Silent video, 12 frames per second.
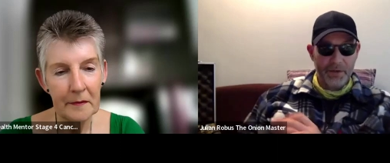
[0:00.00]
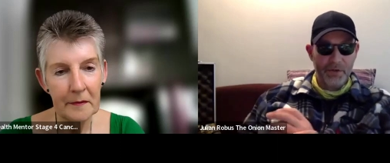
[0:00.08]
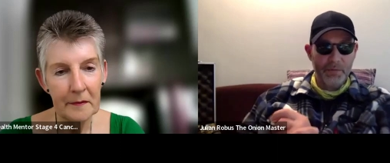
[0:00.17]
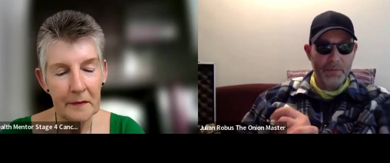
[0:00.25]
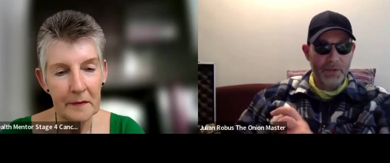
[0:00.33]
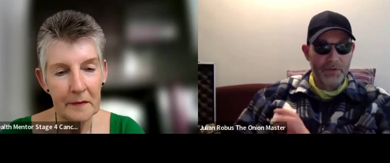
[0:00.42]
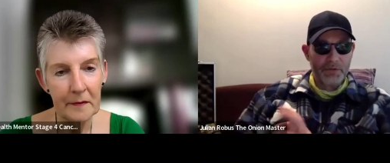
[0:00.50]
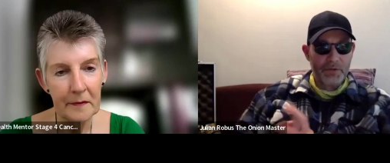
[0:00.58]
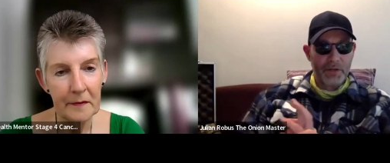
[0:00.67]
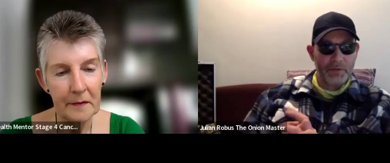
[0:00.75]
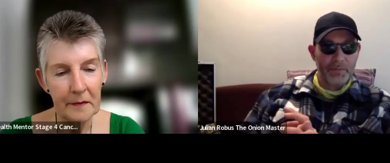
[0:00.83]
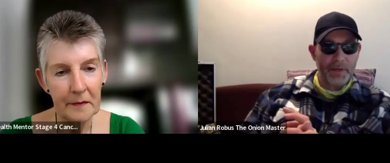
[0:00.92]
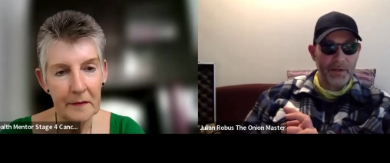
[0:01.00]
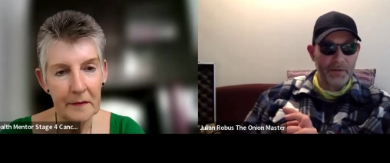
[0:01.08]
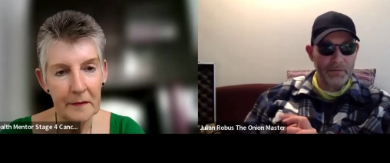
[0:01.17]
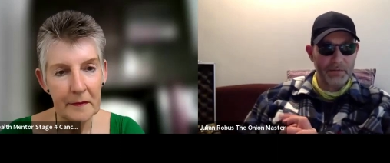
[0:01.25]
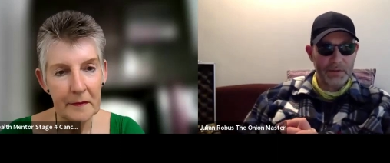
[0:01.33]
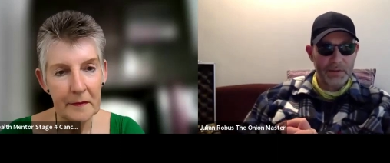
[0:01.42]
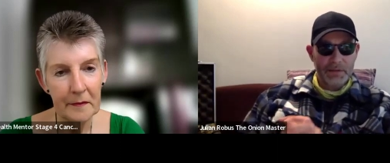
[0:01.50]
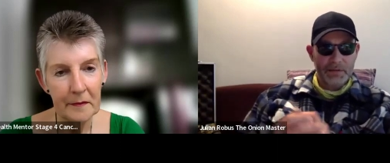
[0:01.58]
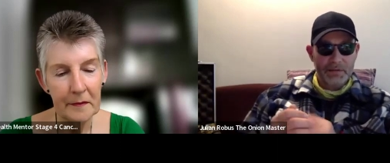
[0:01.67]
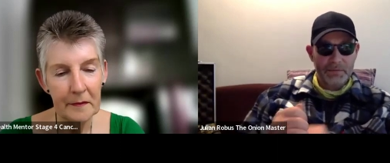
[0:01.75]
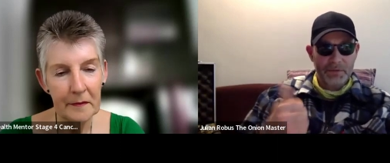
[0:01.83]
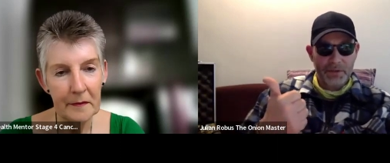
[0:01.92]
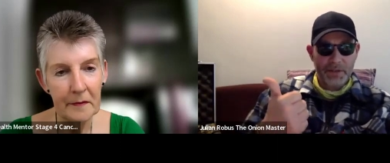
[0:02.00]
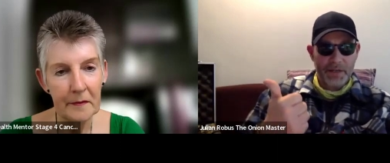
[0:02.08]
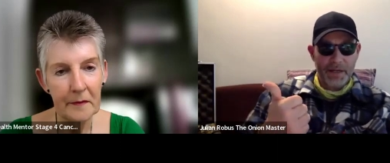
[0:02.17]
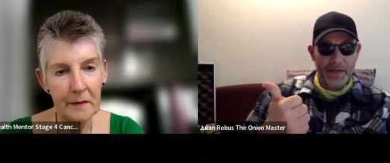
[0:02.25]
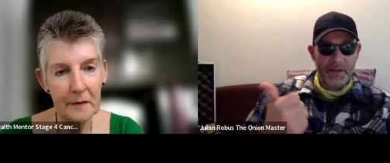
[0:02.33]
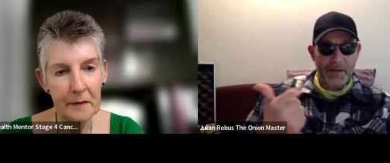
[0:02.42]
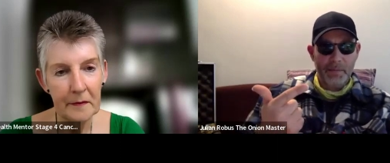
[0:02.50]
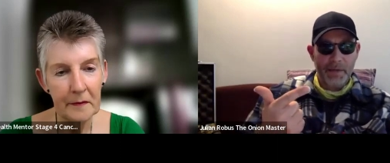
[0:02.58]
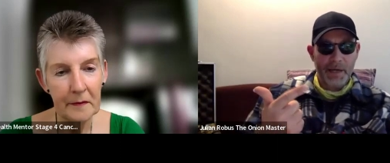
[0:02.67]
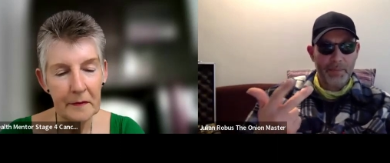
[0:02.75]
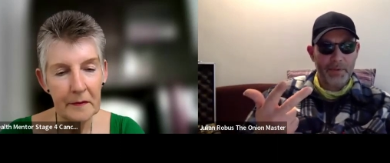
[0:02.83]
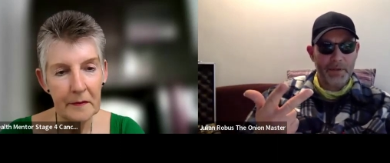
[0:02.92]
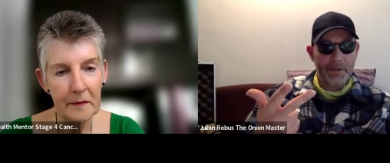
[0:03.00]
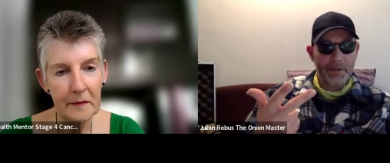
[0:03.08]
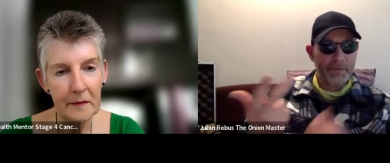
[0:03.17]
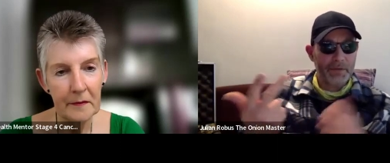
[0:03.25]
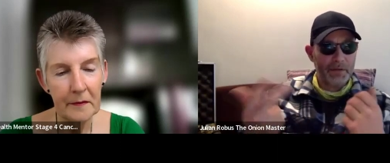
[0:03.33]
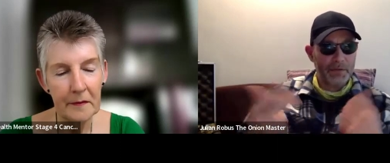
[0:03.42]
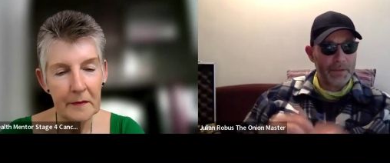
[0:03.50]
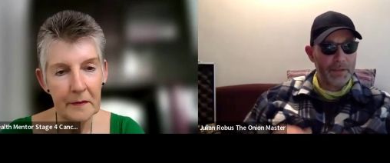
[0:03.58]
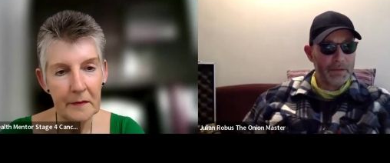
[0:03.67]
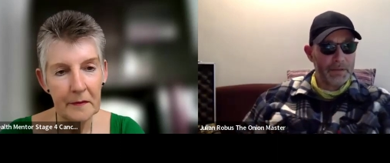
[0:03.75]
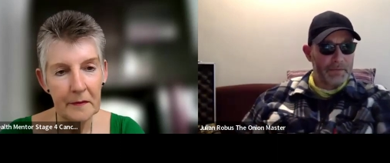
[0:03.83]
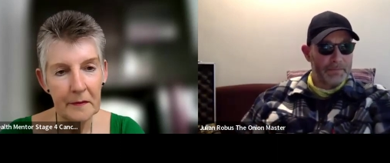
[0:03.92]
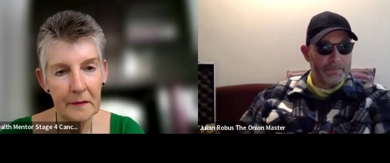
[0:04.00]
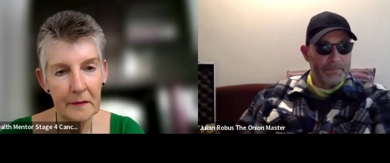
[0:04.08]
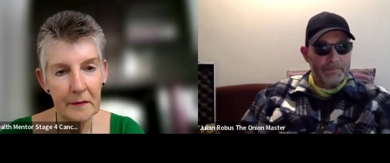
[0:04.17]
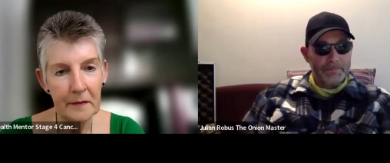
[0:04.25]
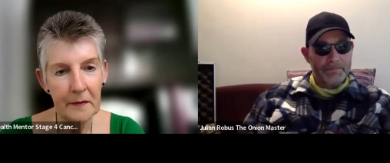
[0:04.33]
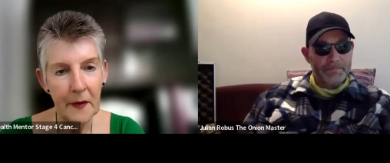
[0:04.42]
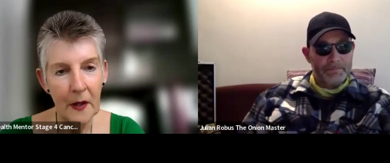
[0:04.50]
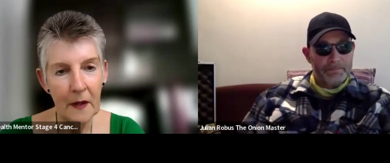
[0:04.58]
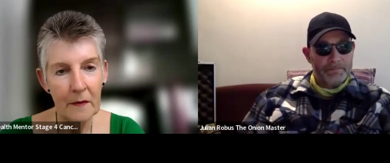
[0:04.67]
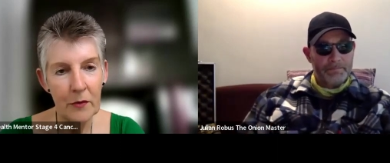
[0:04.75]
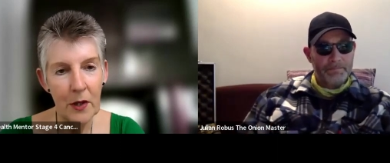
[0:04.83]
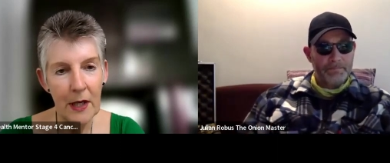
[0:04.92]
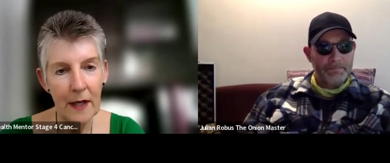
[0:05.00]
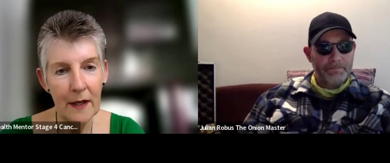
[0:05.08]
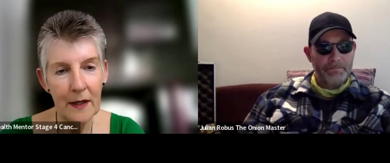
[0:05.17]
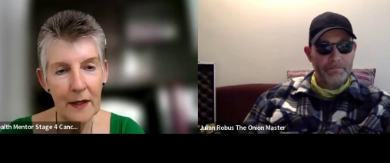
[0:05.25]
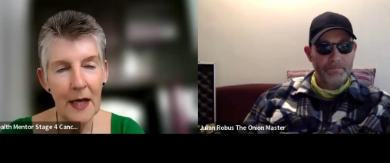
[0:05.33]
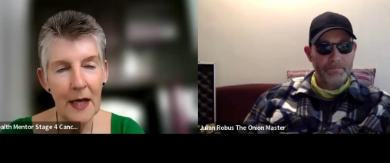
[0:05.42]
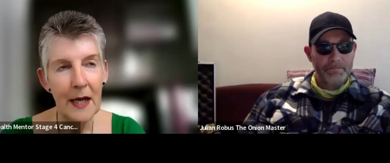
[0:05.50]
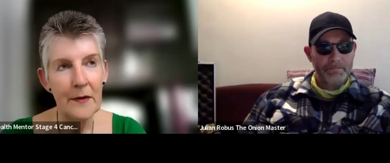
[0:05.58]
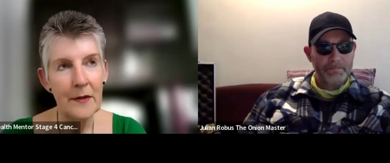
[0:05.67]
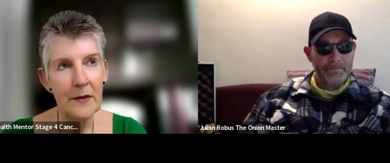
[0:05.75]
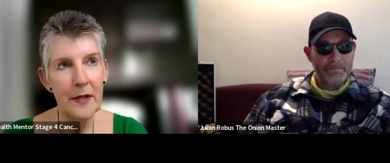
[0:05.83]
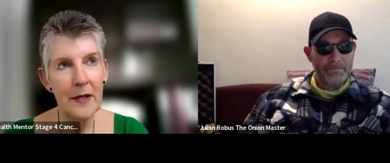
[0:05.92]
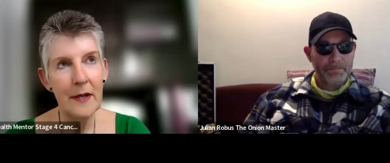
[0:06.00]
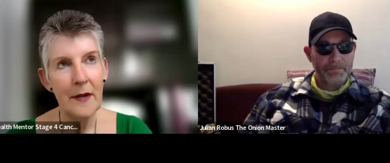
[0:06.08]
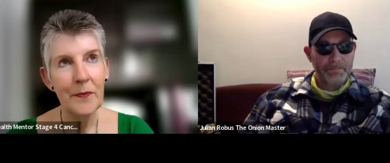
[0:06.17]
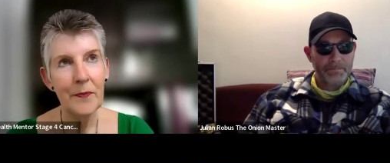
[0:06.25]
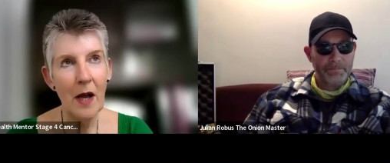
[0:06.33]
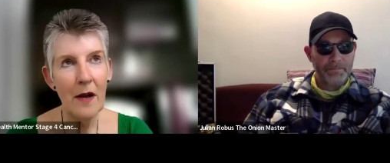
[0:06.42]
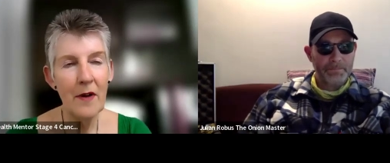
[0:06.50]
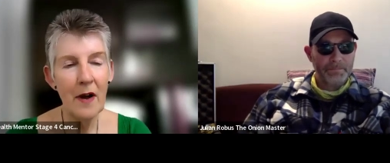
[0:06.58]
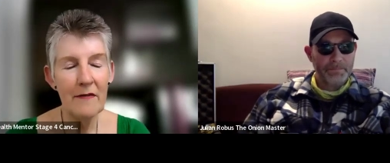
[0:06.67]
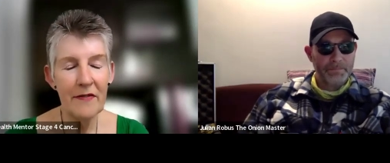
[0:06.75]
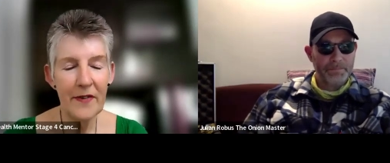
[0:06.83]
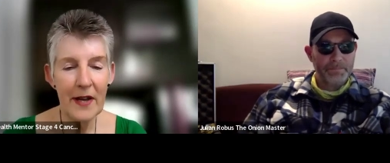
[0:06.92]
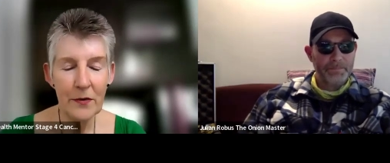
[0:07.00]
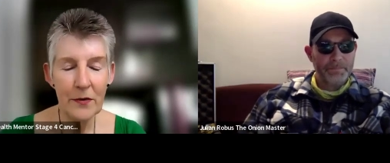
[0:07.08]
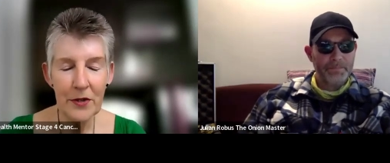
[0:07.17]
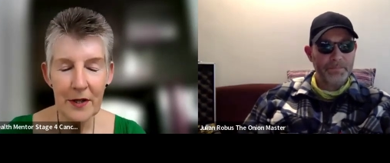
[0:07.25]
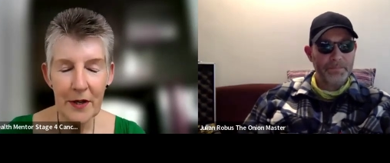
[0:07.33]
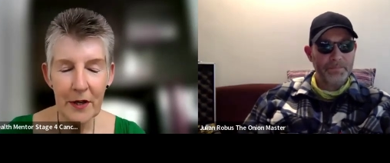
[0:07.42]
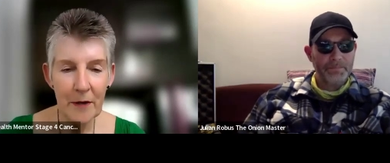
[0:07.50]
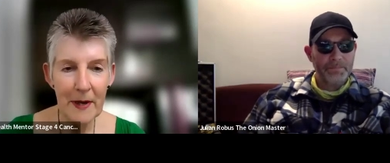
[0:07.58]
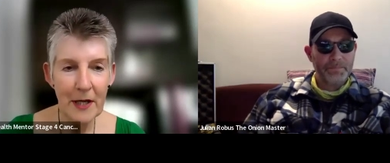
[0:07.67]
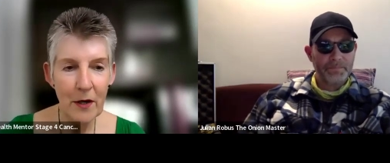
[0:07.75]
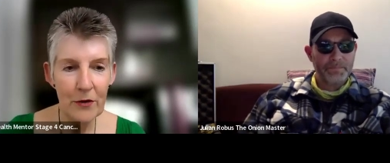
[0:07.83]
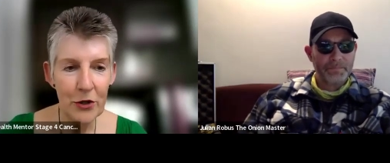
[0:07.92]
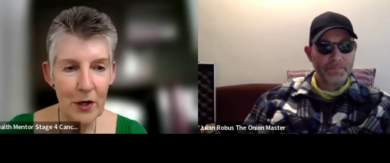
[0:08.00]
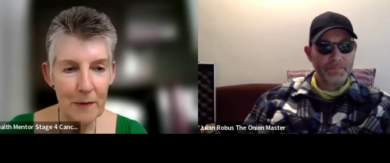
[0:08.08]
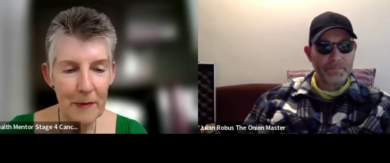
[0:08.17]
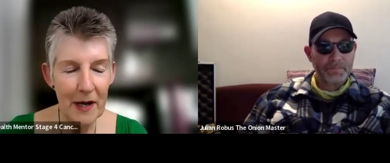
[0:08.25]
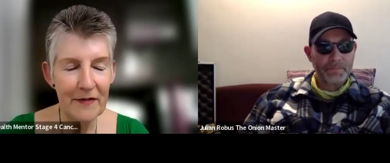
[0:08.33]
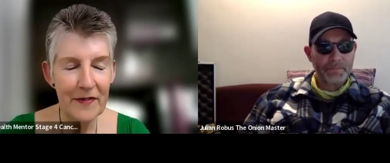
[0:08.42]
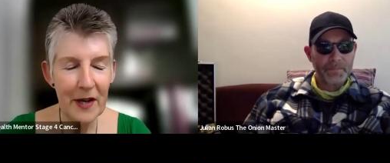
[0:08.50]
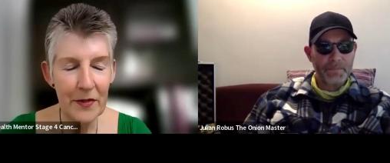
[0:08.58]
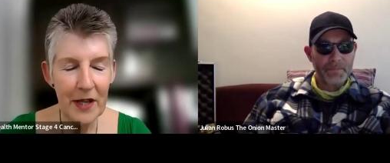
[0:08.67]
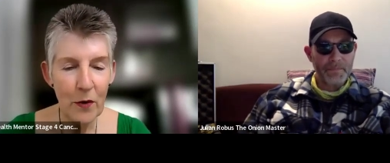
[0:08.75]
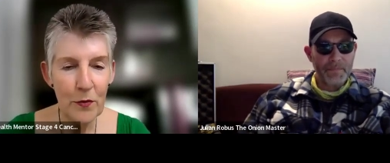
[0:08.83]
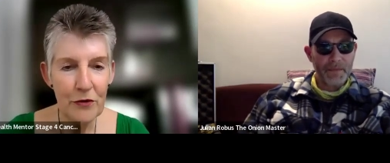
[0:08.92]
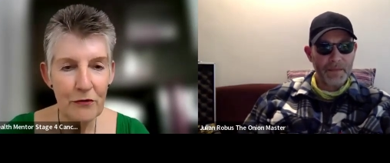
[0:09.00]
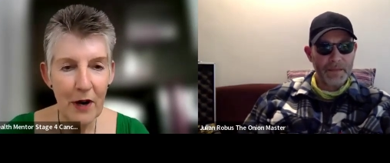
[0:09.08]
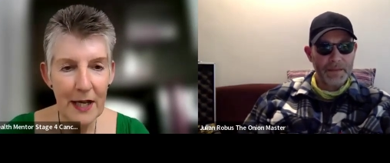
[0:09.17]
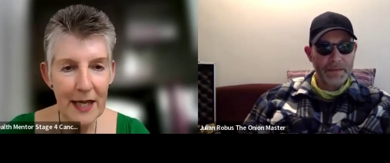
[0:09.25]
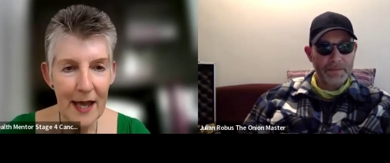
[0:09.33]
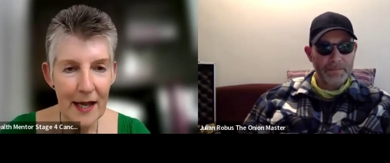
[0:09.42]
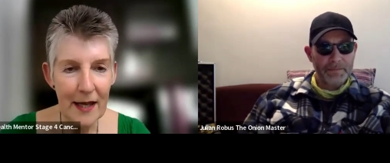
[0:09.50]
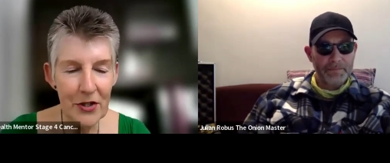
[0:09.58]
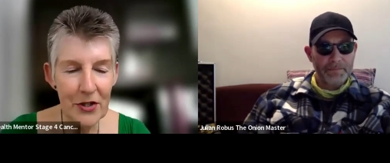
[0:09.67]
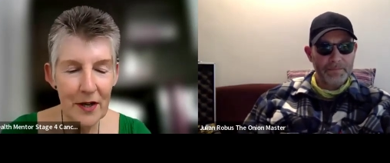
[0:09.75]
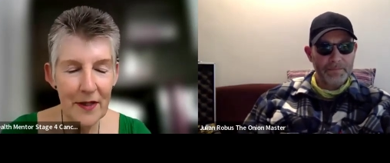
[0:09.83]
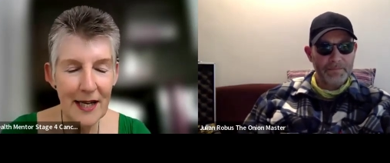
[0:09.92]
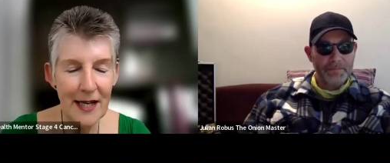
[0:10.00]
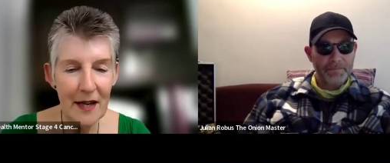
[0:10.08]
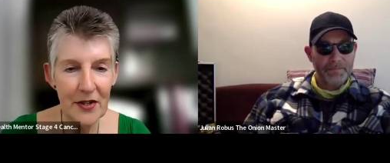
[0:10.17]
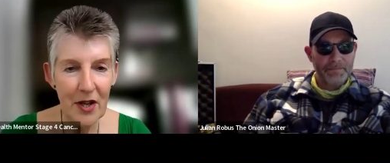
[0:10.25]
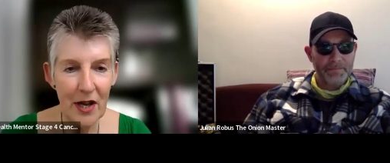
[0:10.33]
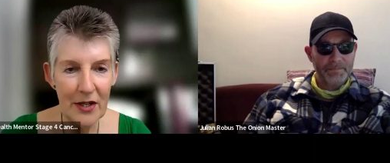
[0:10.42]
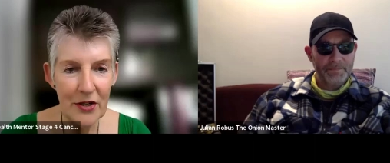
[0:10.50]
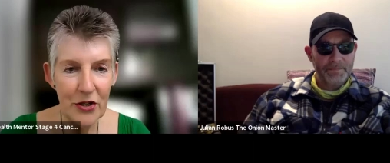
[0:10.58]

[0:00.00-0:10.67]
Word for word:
Speaker 1: a human instruction manual for staying calm, happy, and living life with ease.
Speaker 2: Brilliant. The, I've, I've found, I don't know about you, Julian, but I've found the older I get, the less I